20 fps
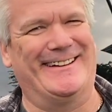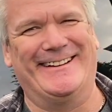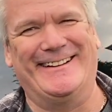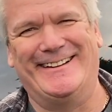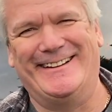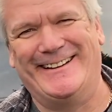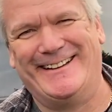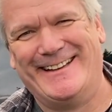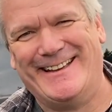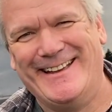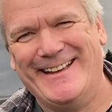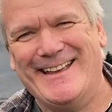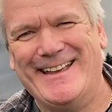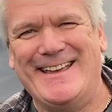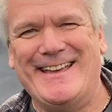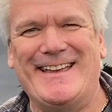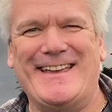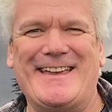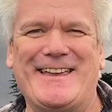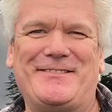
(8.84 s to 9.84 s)

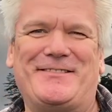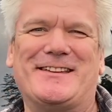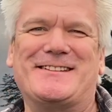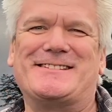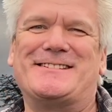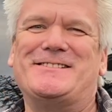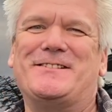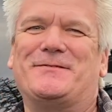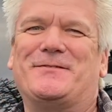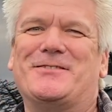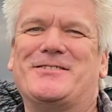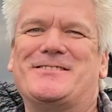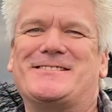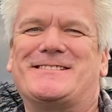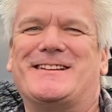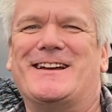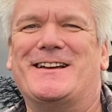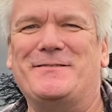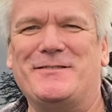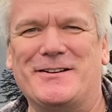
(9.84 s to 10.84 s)
If this is your first
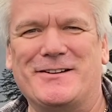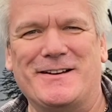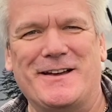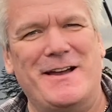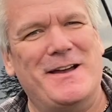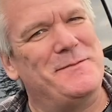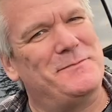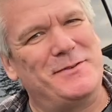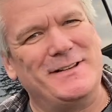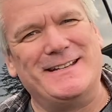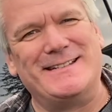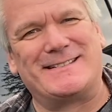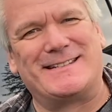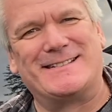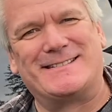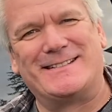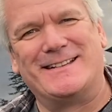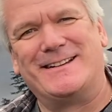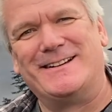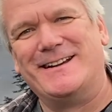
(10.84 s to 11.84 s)
time here, please
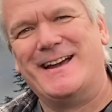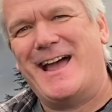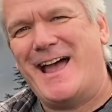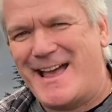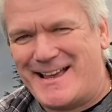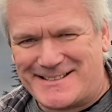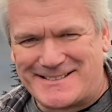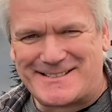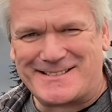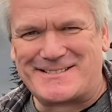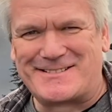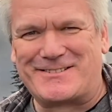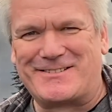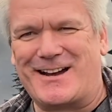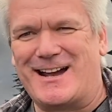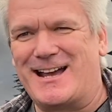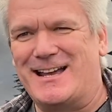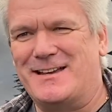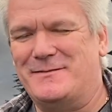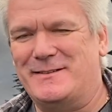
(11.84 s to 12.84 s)
consider
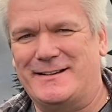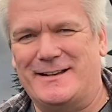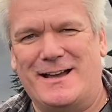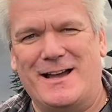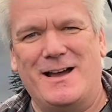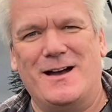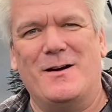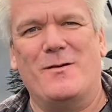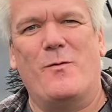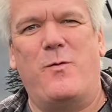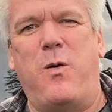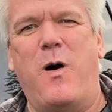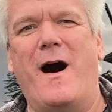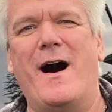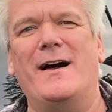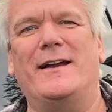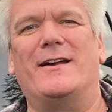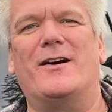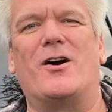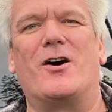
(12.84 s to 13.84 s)
subscribing.
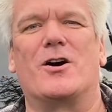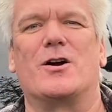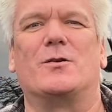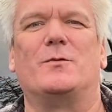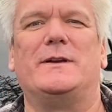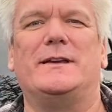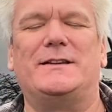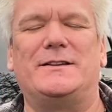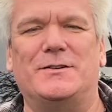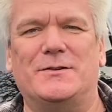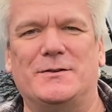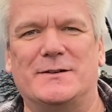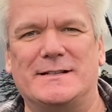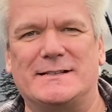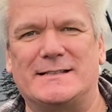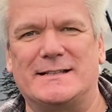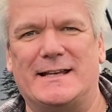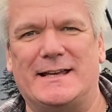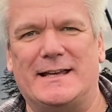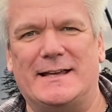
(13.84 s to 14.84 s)
What are we doing
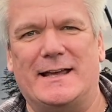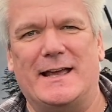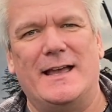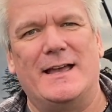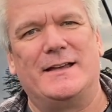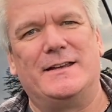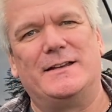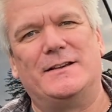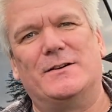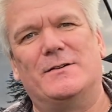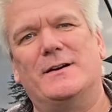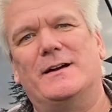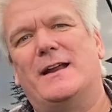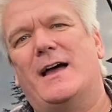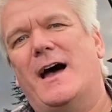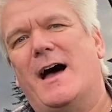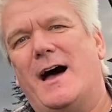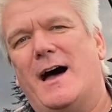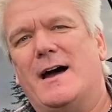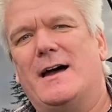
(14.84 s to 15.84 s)
today? You know what?
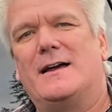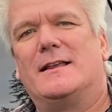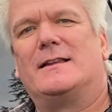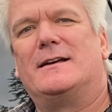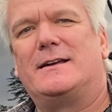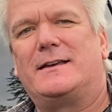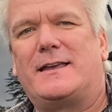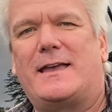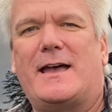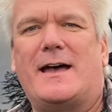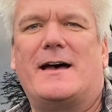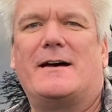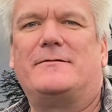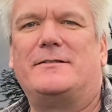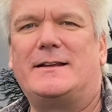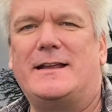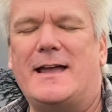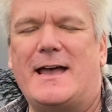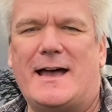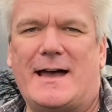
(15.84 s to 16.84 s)
I like having
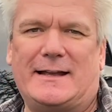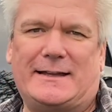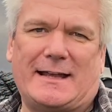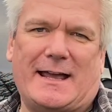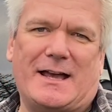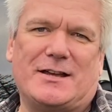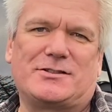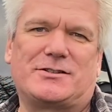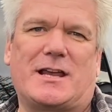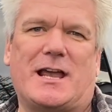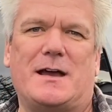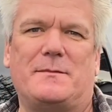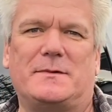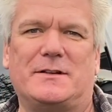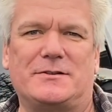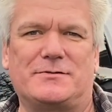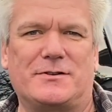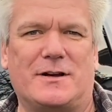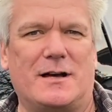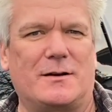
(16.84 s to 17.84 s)
a dash cam in the
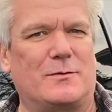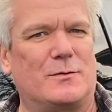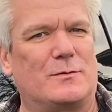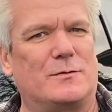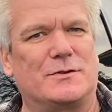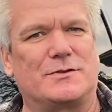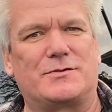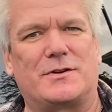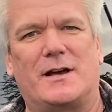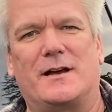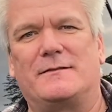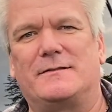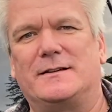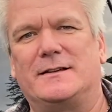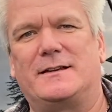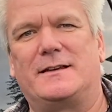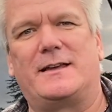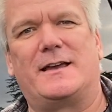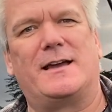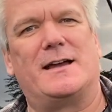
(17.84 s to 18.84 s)
truck when we're traveling,
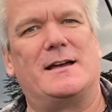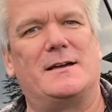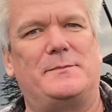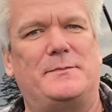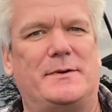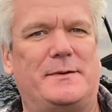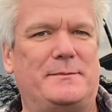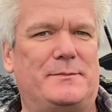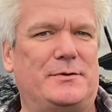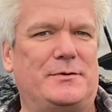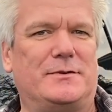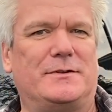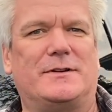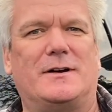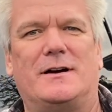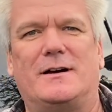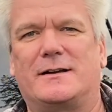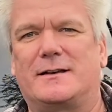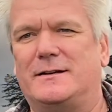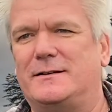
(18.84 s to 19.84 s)
camping,
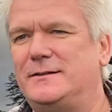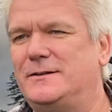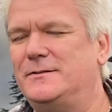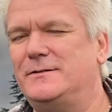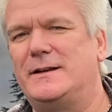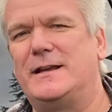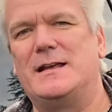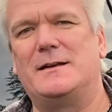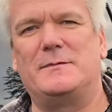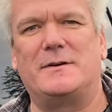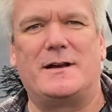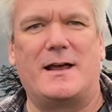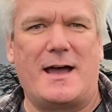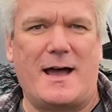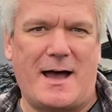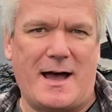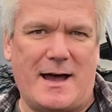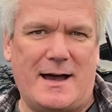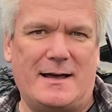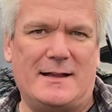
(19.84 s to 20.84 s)
boondocking, you name it.
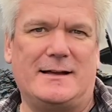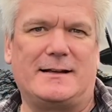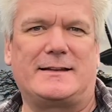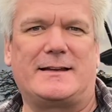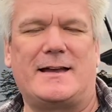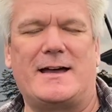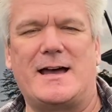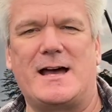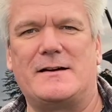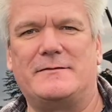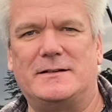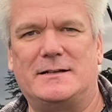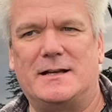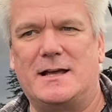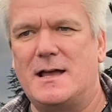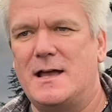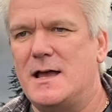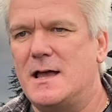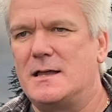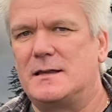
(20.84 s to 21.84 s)
I like to have it.
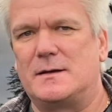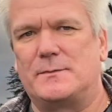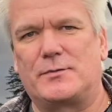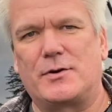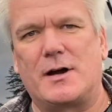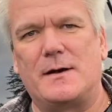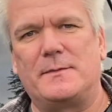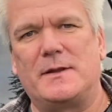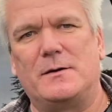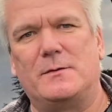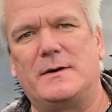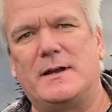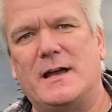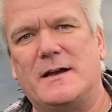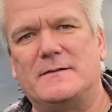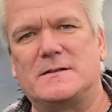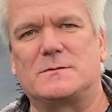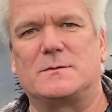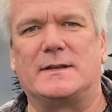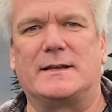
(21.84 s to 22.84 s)
The problem that we have
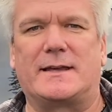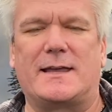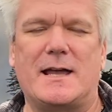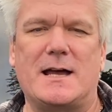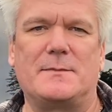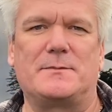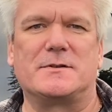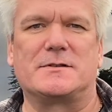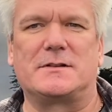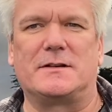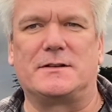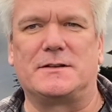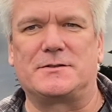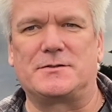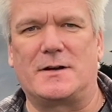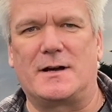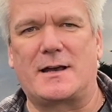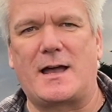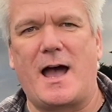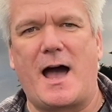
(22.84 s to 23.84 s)
is when the camper's on the
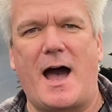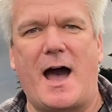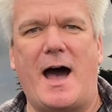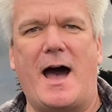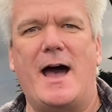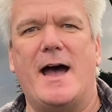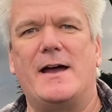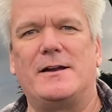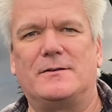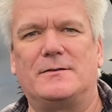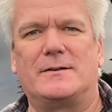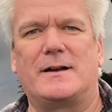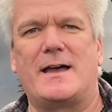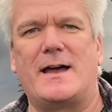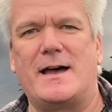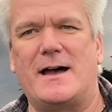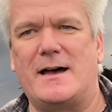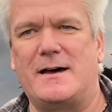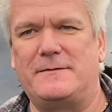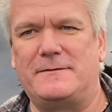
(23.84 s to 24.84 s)
truck, I don't
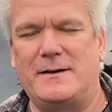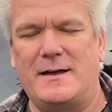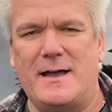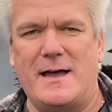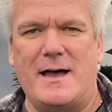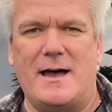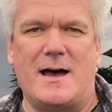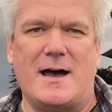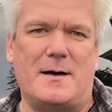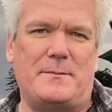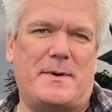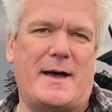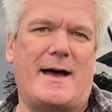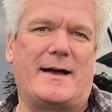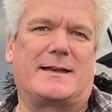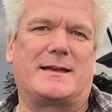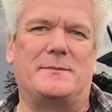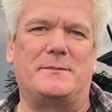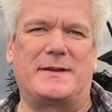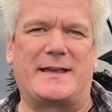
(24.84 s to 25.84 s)
have a
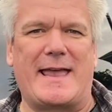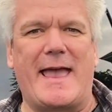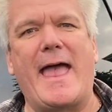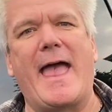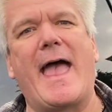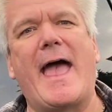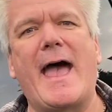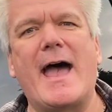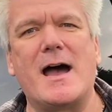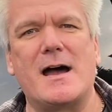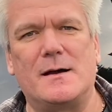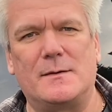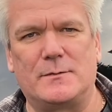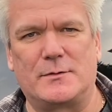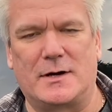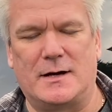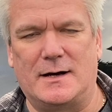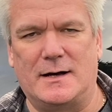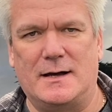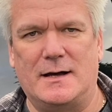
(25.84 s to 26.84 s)
backup
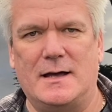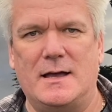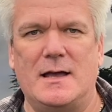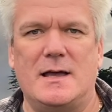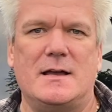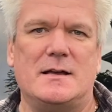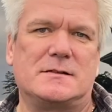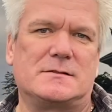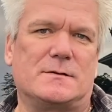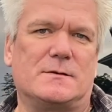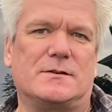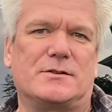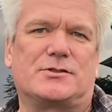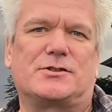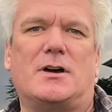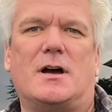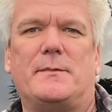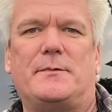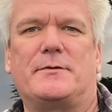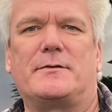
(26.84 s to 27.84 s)
camera. So we're
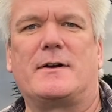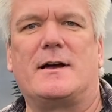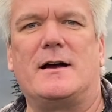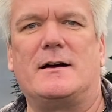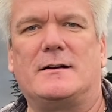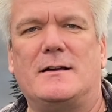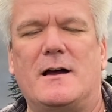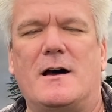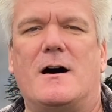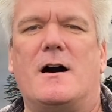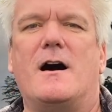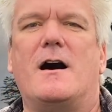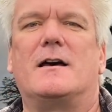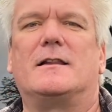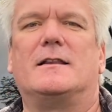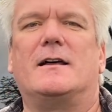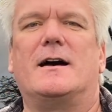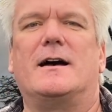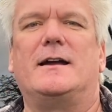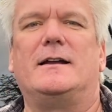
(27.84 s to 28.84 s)
shopping around
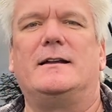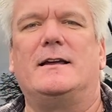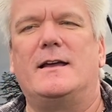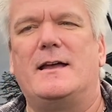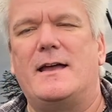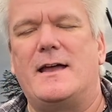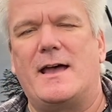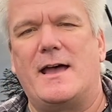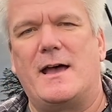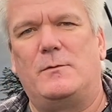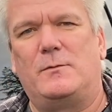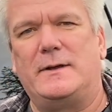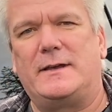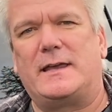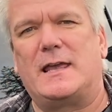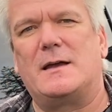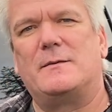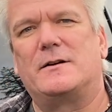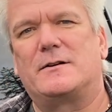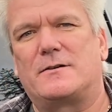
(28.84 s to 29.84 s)
online and we
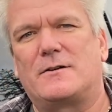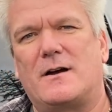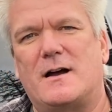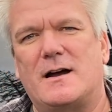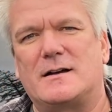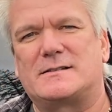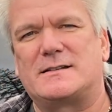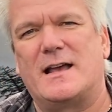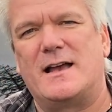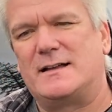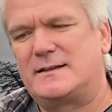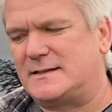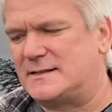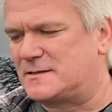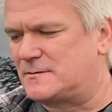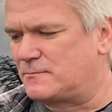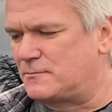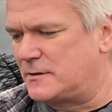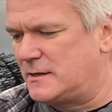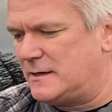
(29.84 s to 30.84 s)
came across this
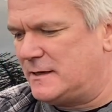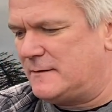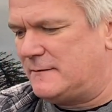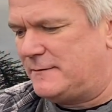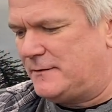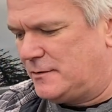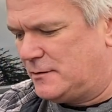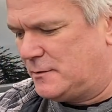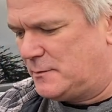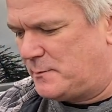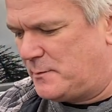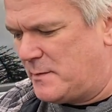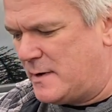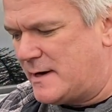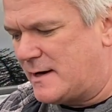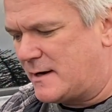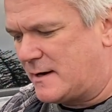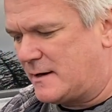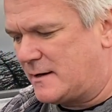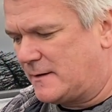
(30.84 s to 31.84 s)
rear view
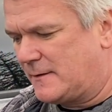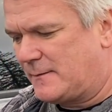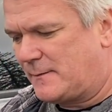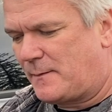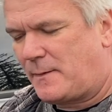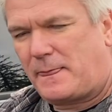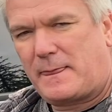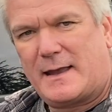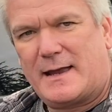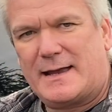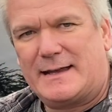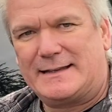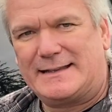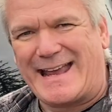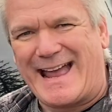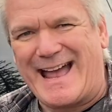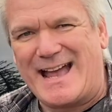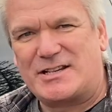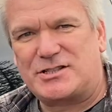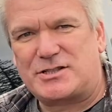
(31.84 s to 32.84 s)
mirror
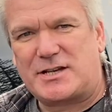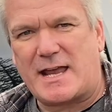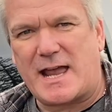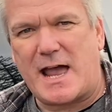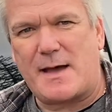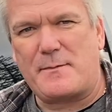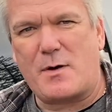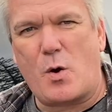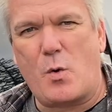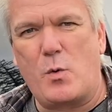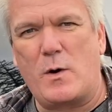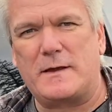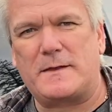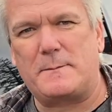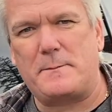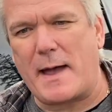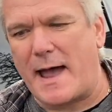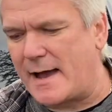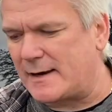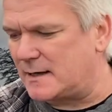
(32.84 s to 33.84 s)
dash cam with
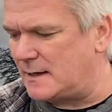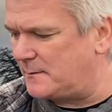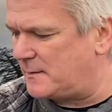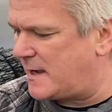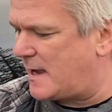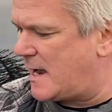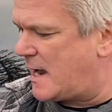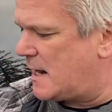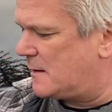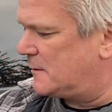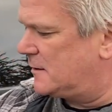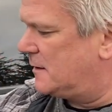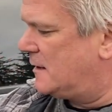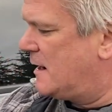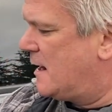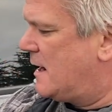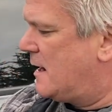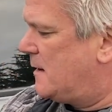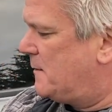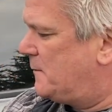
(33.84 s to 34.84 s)
backup camera
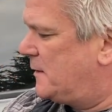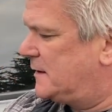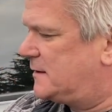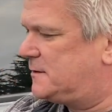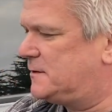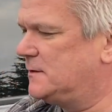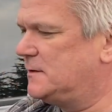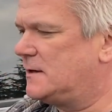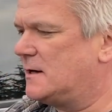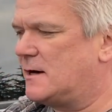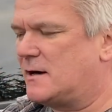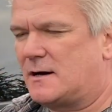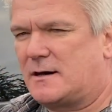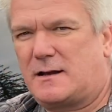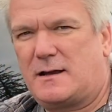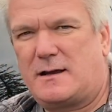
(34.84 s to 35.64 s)
by Toguard.